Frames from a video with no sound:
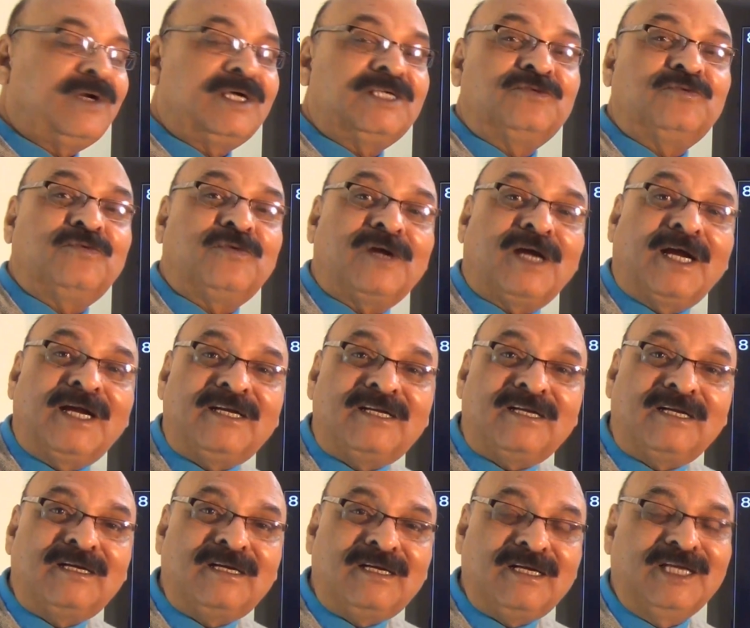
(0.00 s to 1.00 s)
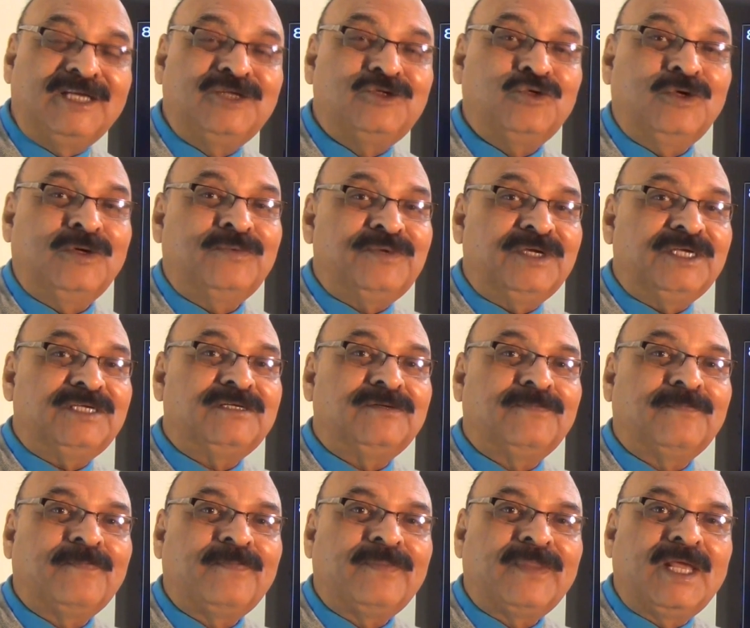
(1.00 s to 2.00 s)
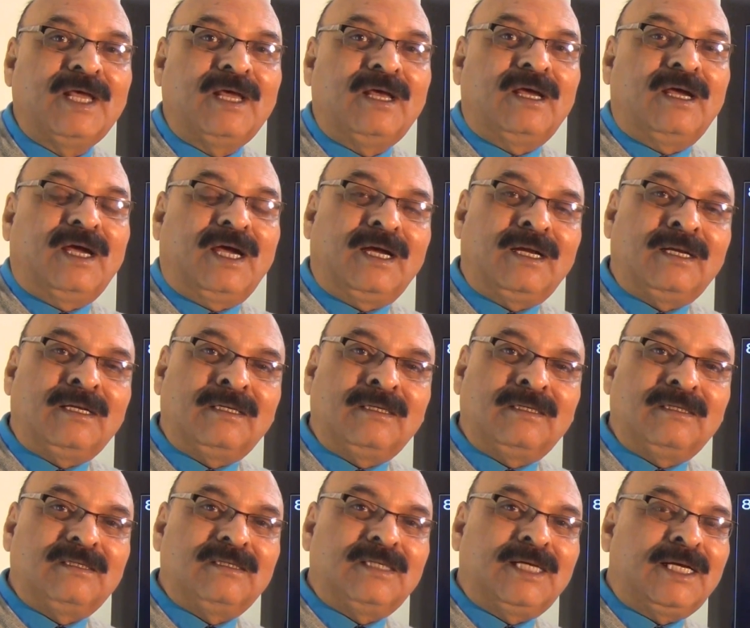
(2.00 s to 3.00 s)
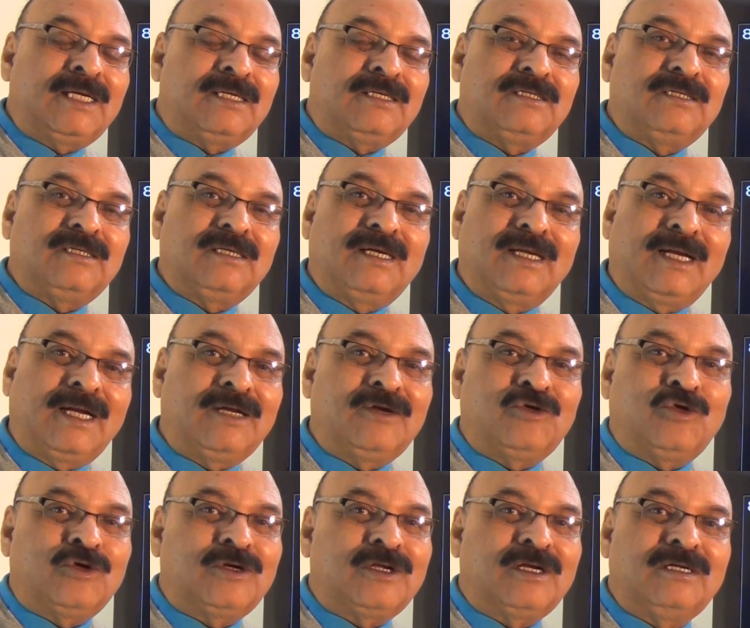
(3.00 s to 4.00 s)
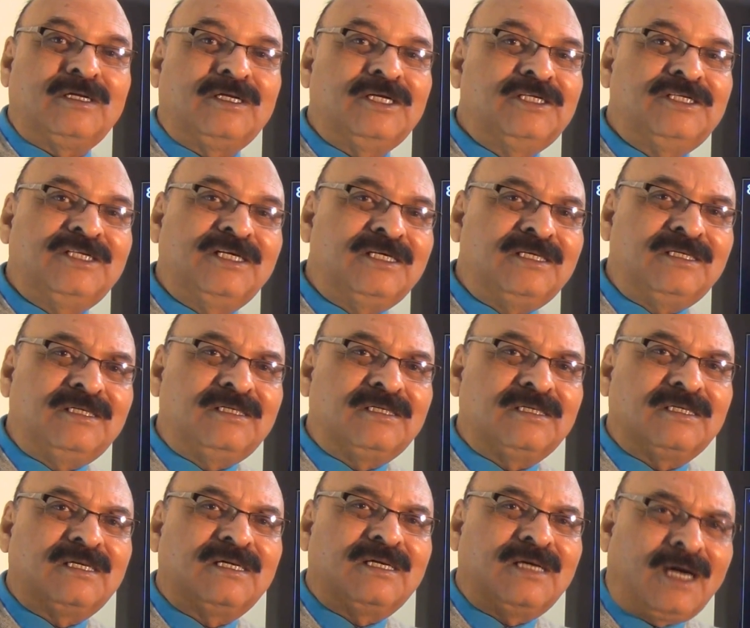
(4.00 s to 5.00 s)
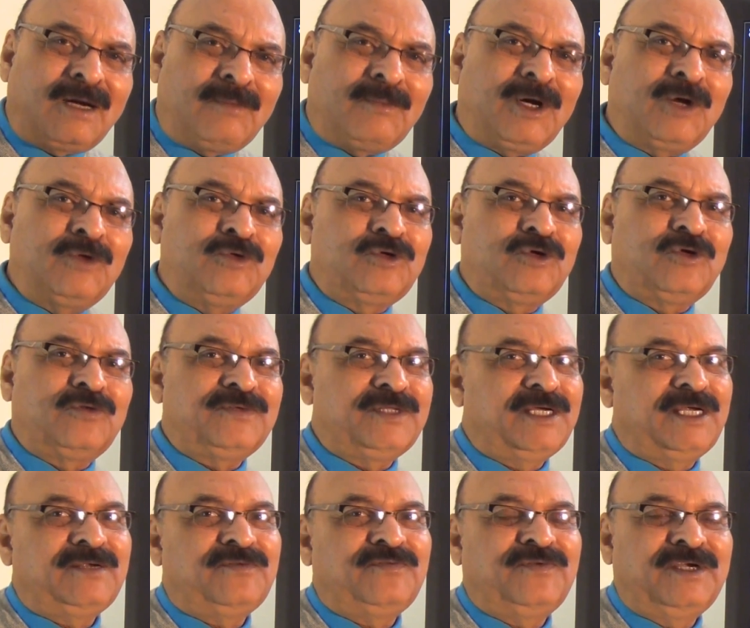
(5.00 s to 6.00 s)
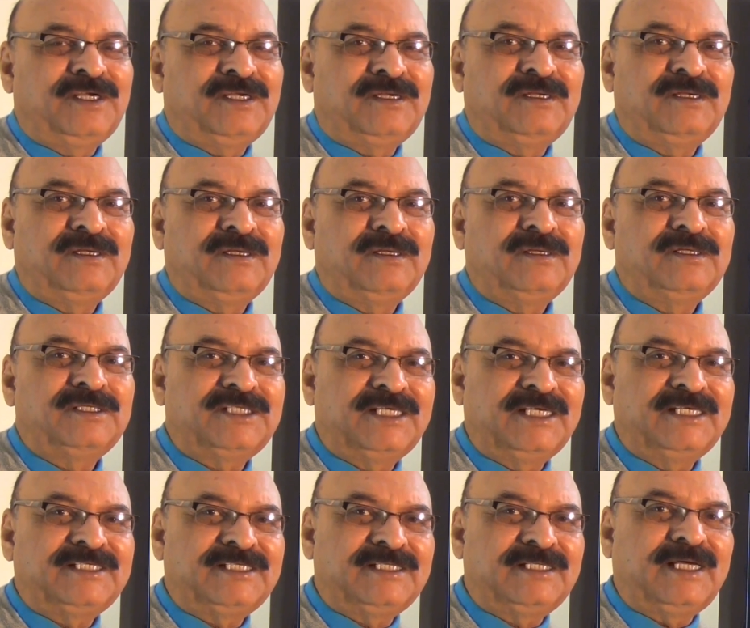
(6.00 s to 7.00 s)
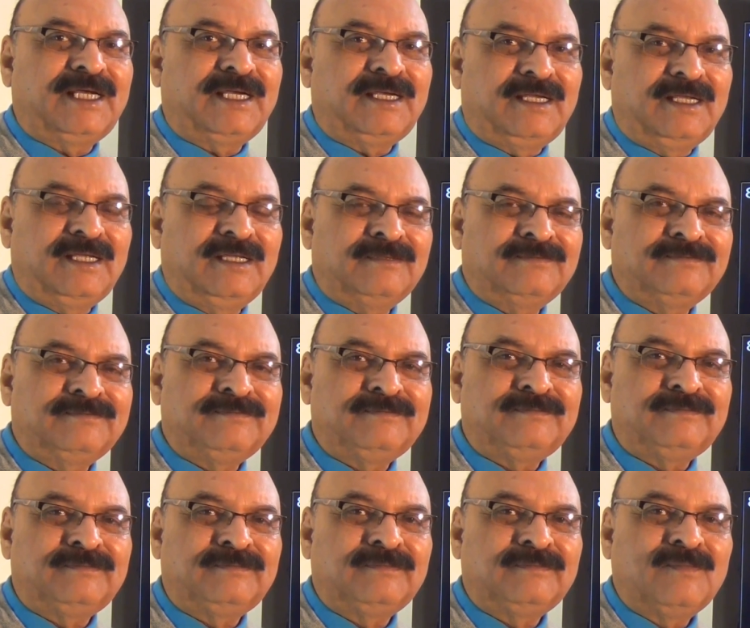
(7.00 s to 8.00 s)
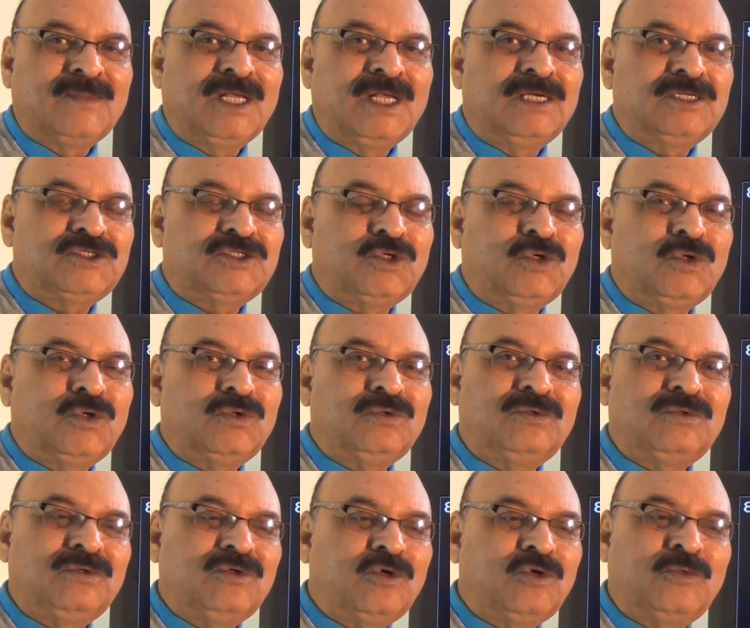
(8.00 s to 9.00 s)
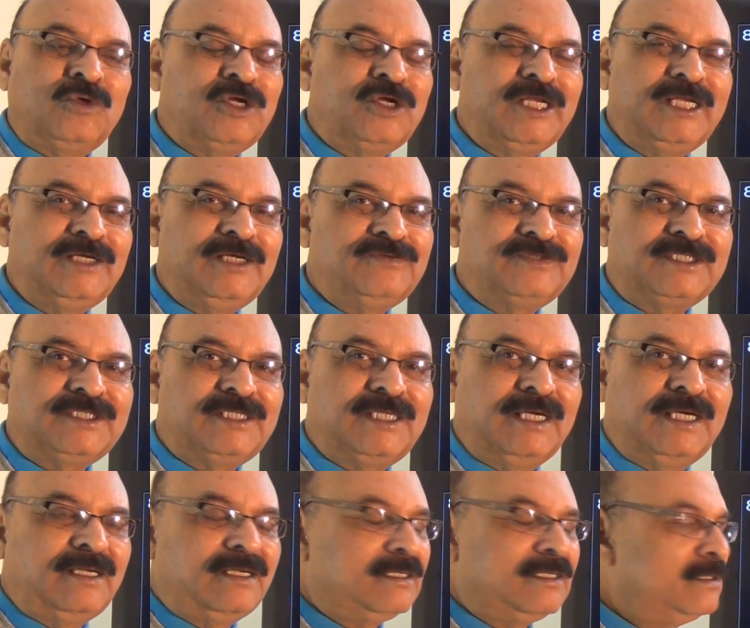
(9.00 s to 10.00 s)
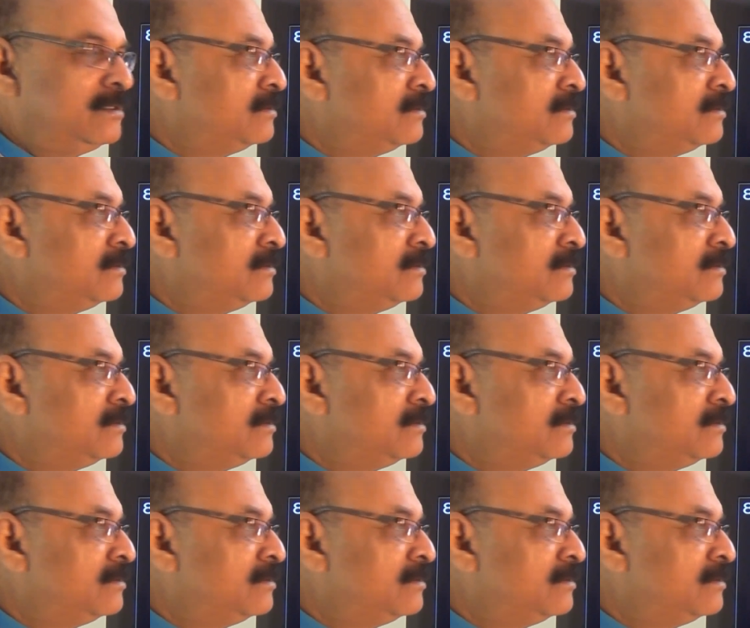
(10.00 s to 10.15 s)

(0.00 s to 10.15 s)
was frightened into a fit, and that granddaughter didn't come out of that fit since that day. So nobody lives there.